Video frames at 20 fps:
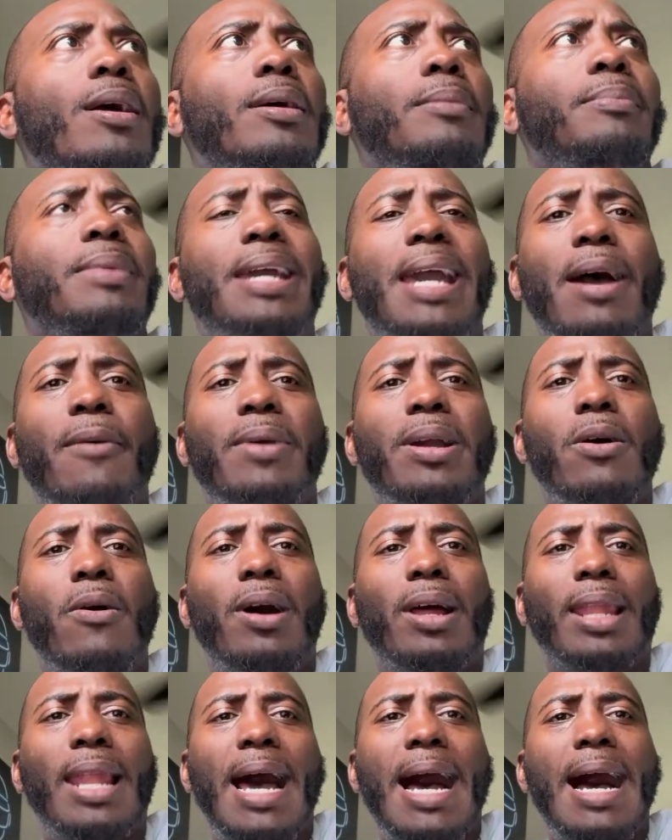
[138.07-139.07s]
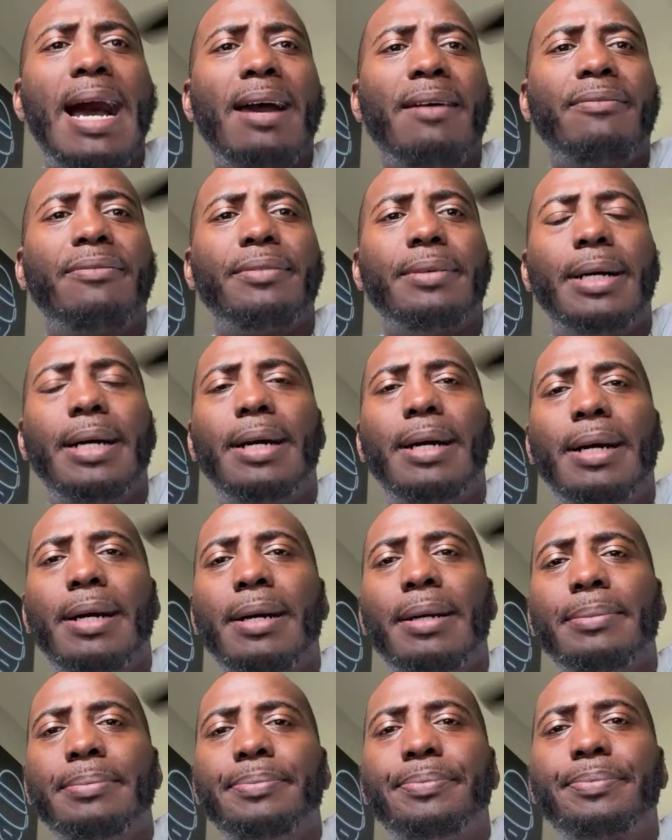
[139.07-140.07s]
But yeah, we're going live.
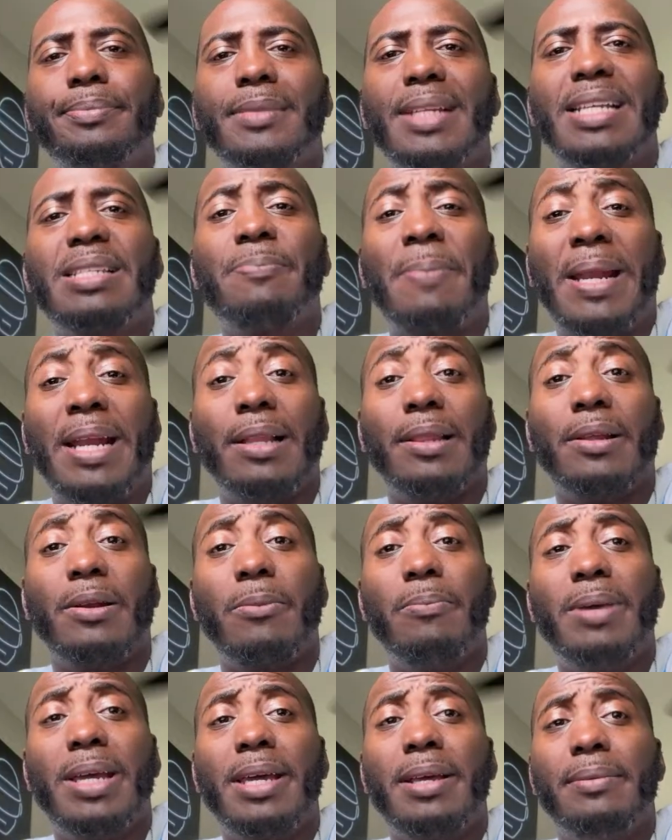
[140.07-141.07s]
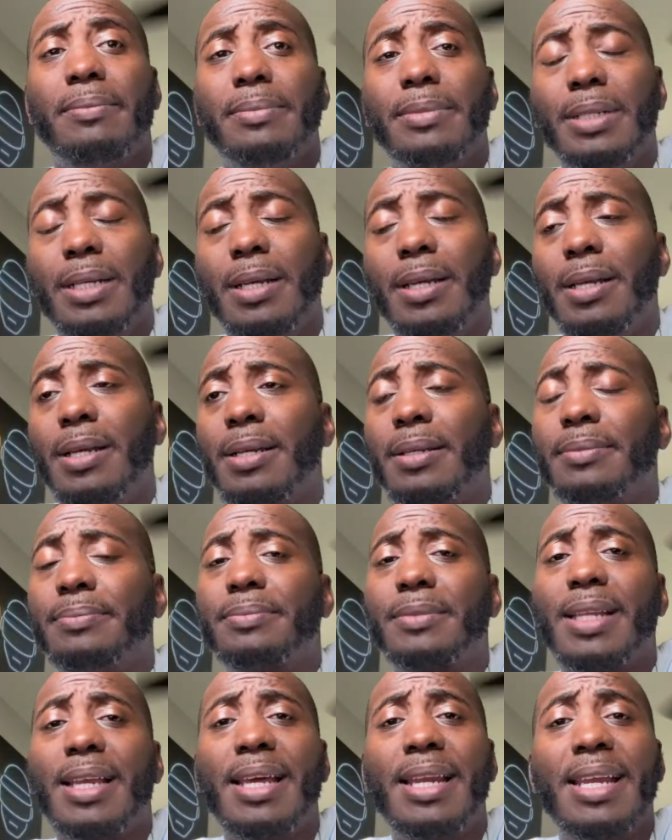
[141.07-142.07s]
It's been a little bit,
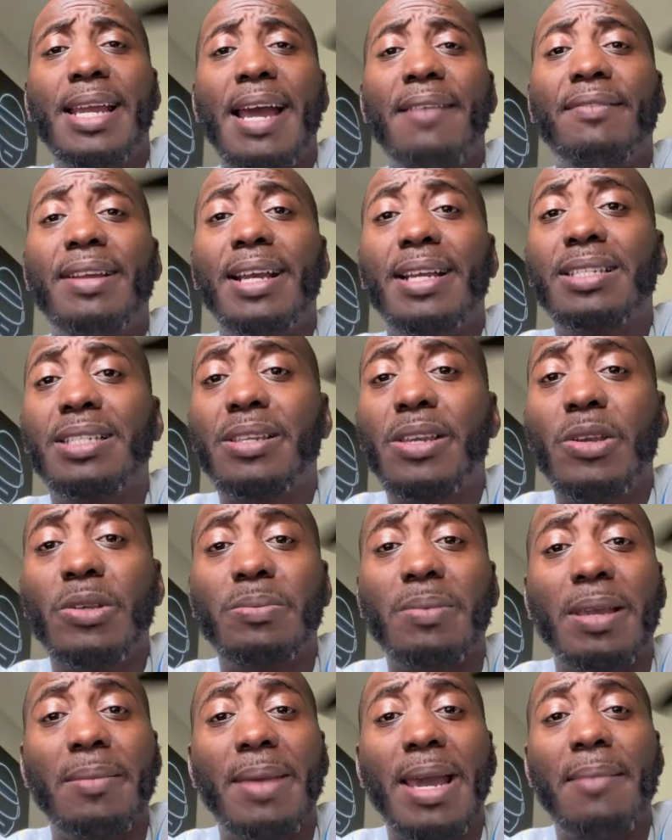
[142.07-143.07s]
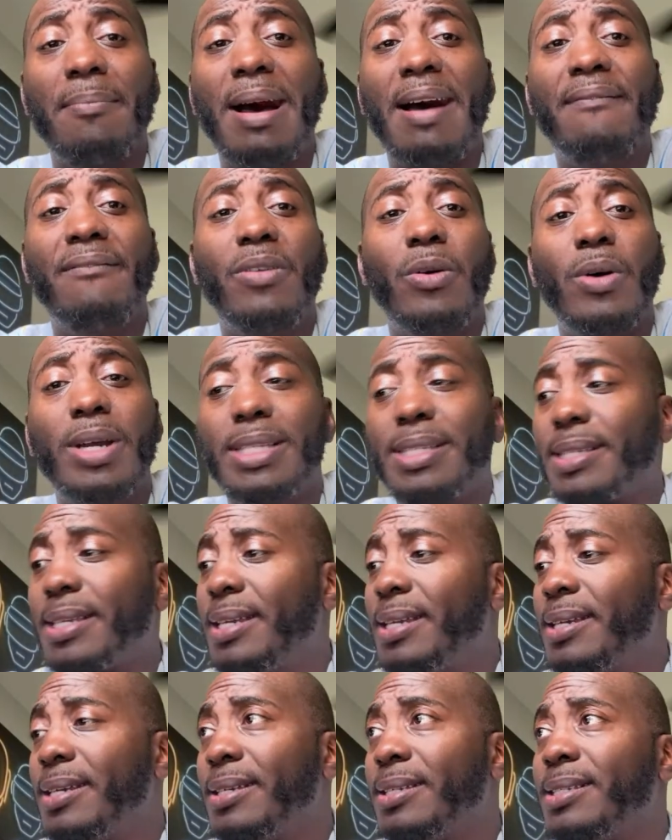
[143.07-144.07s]
and you have to excuse me, man. My voice
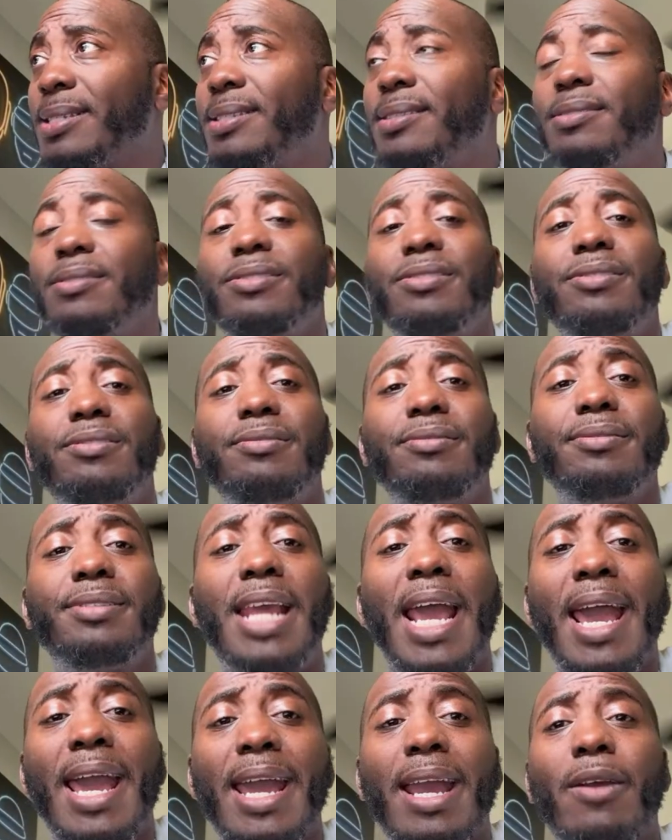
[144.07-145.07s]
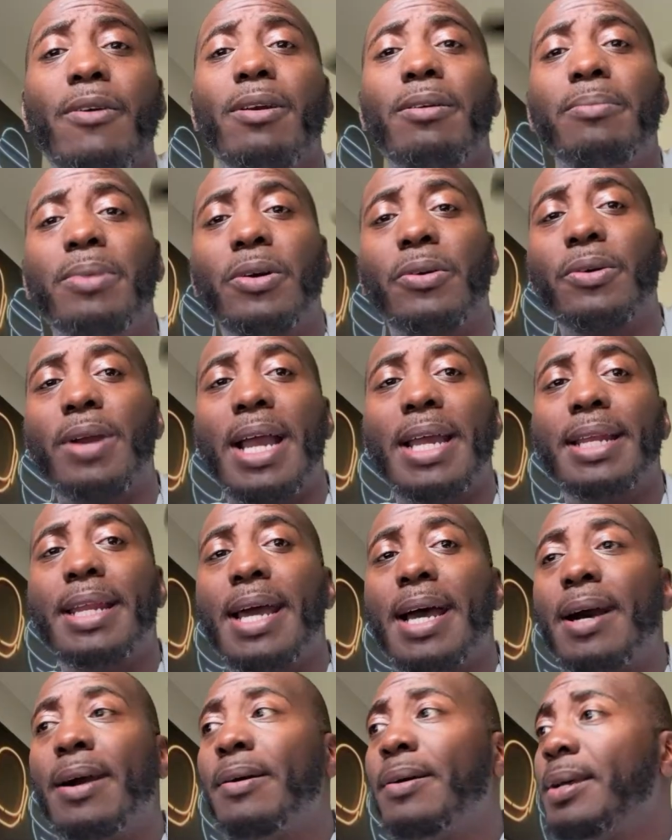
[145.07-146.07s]
is terrible right
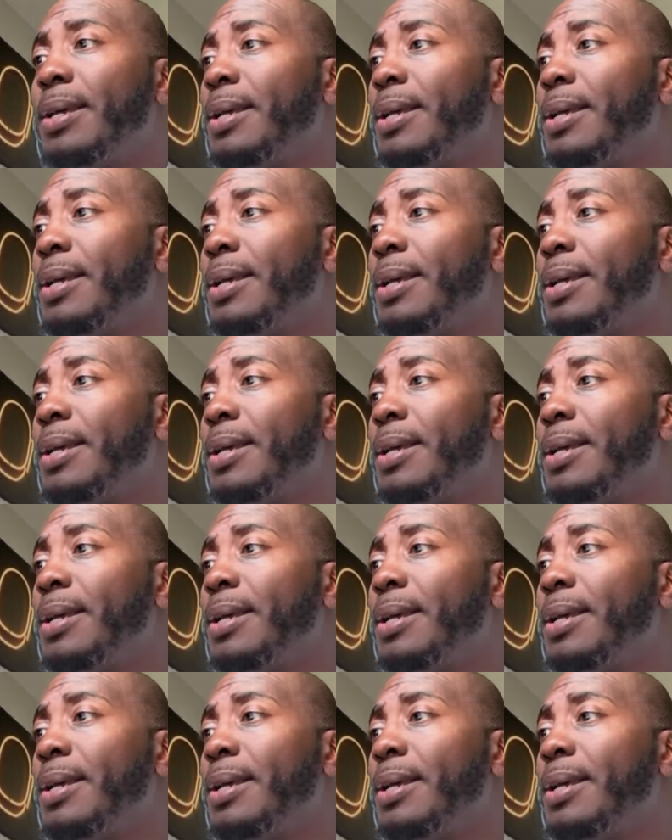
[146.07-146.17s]
now.